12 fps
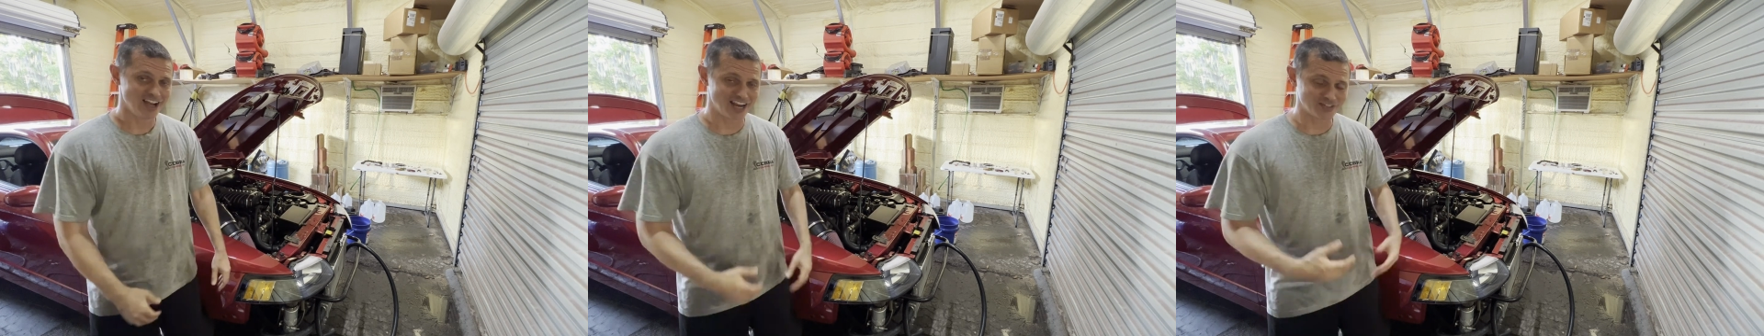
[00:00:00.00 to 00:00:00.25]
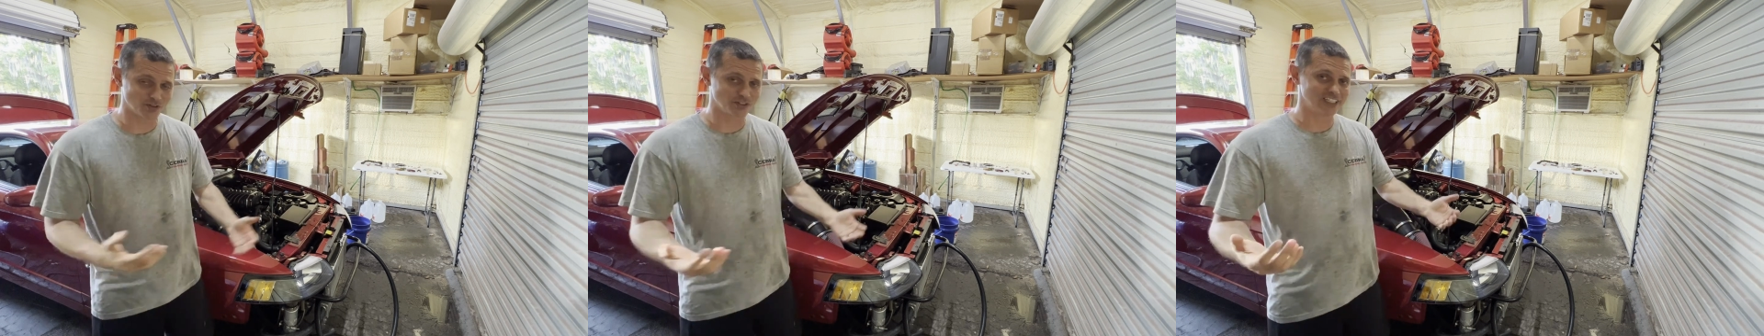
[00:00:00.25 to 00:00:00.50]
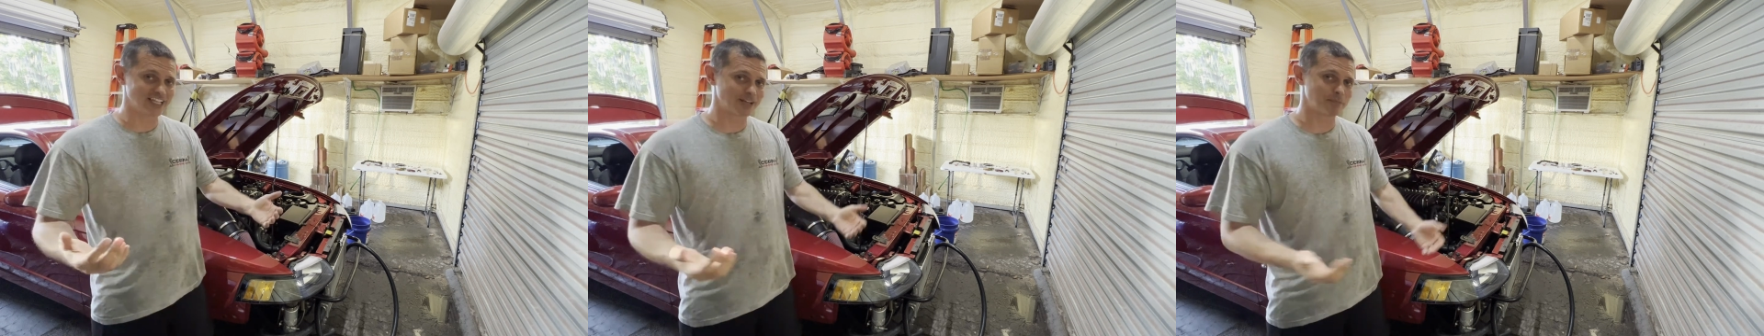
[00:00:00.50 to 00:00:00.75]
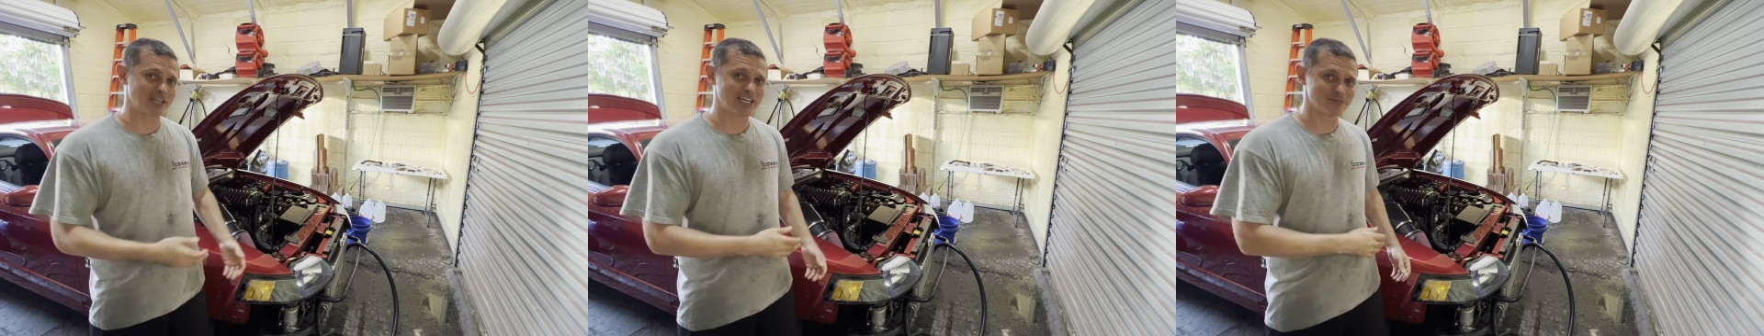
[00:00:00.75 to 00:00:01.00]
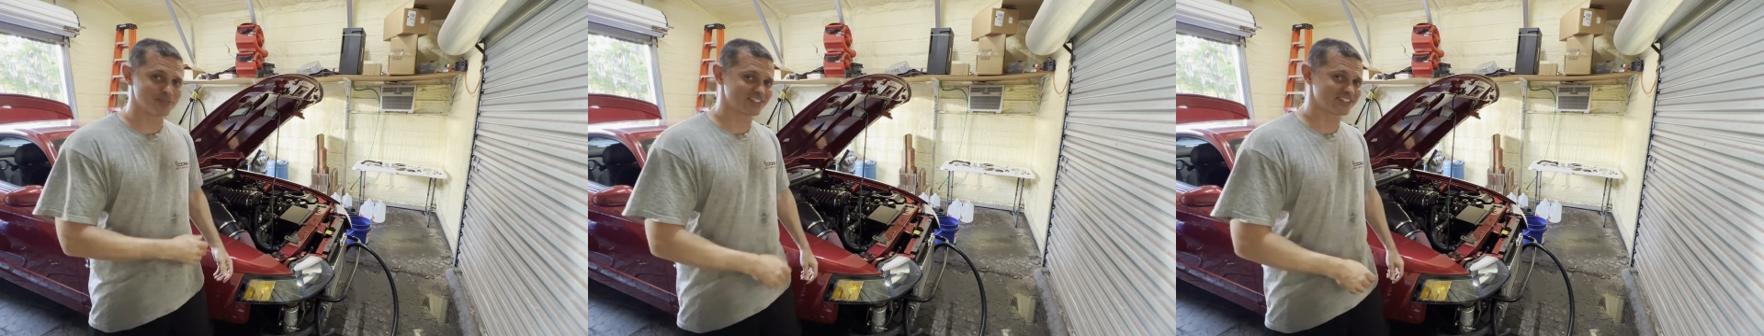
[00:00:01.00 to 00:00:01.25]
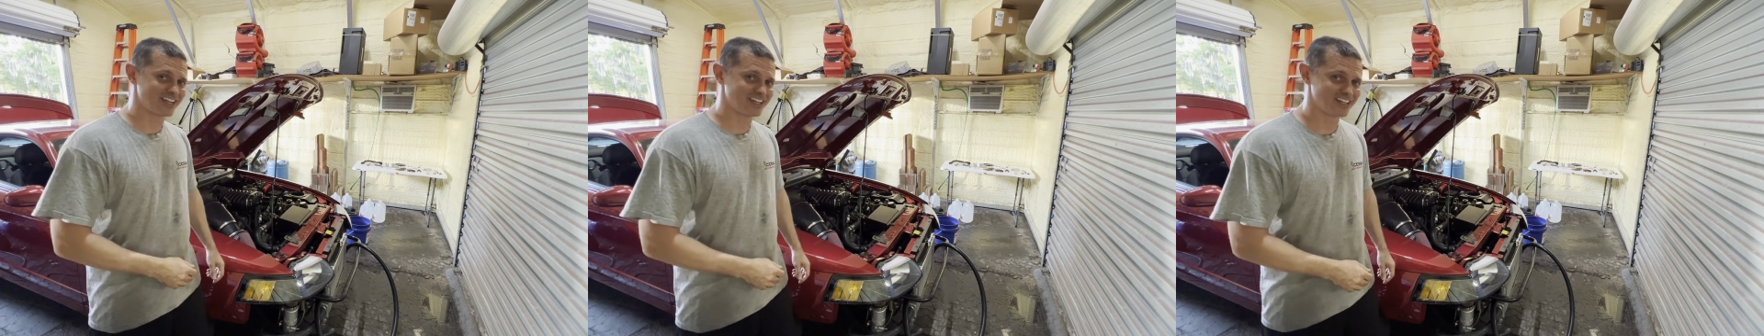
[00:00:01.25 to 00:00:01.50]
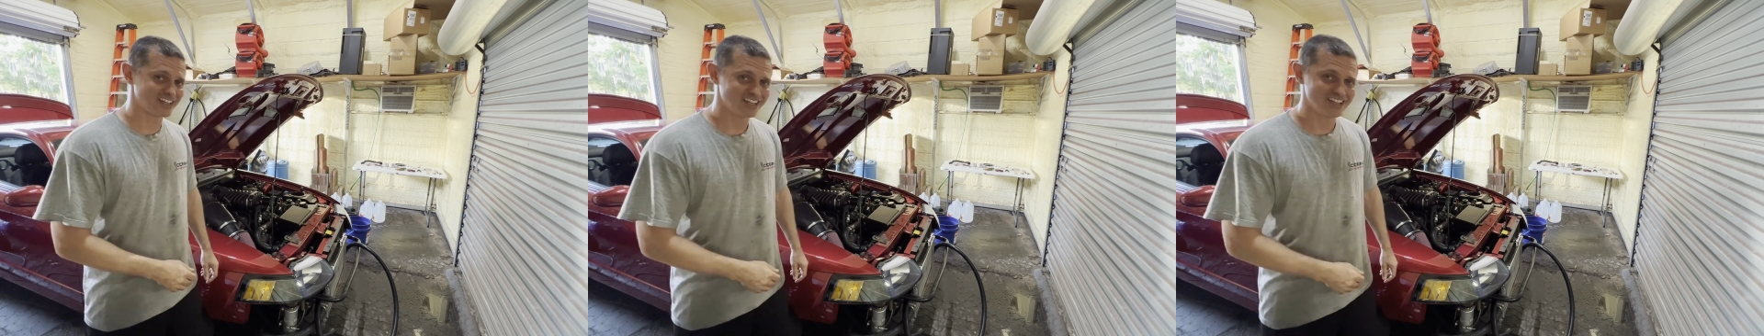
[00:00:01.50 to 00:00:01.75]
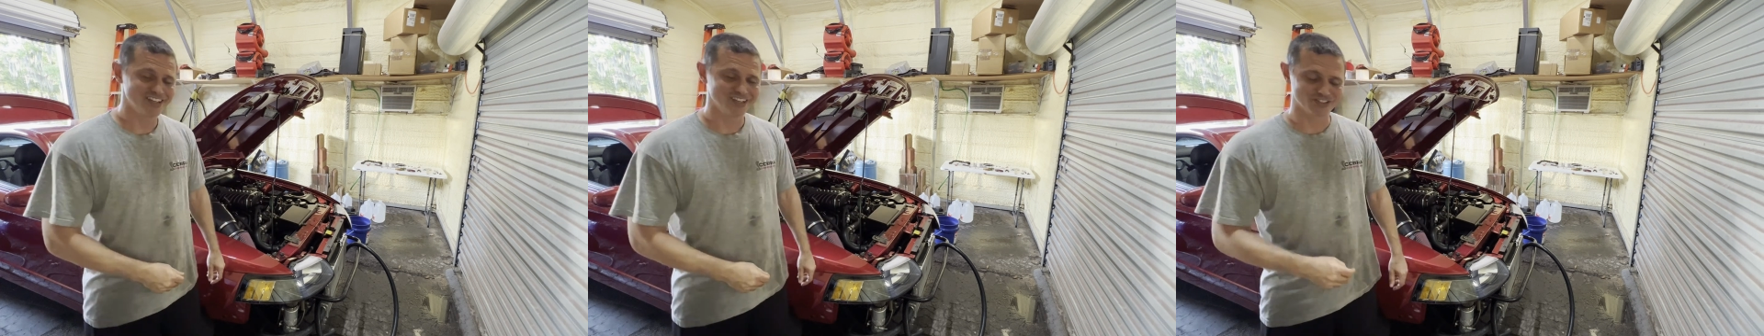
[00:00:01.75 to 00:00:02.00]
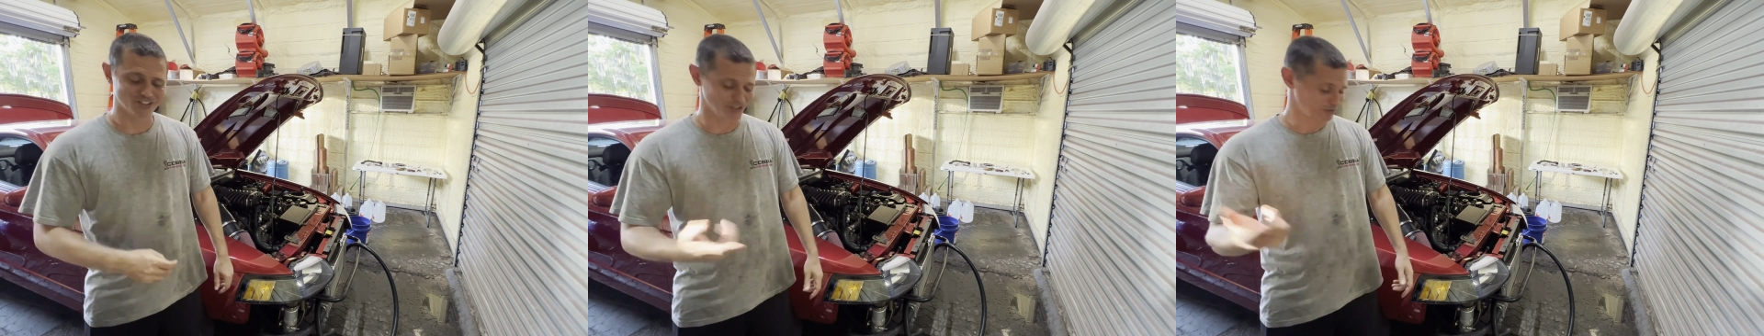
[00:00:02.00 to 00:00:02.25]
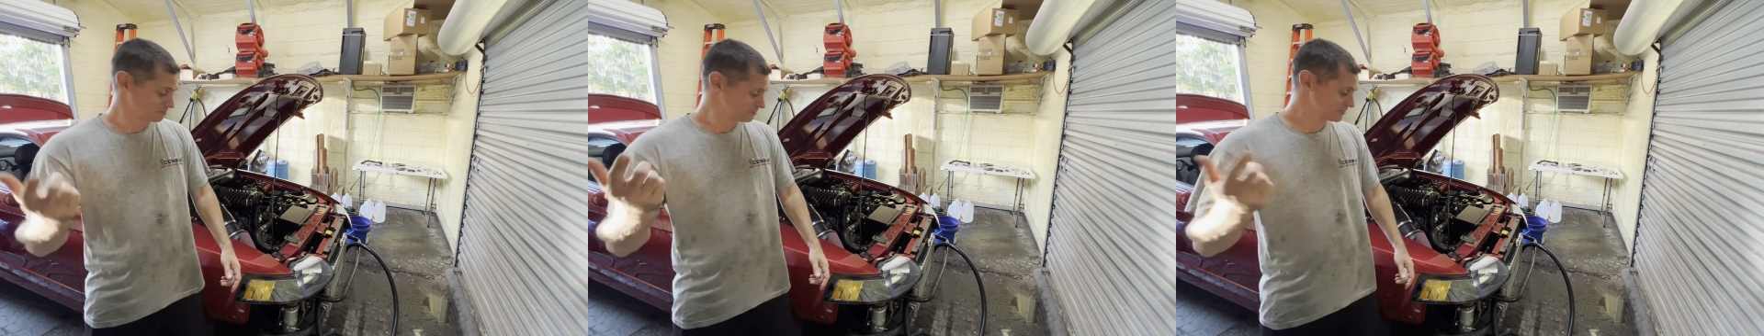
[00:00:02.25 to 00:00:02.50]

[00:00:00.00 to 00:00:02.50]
I certainly like picking up this data. So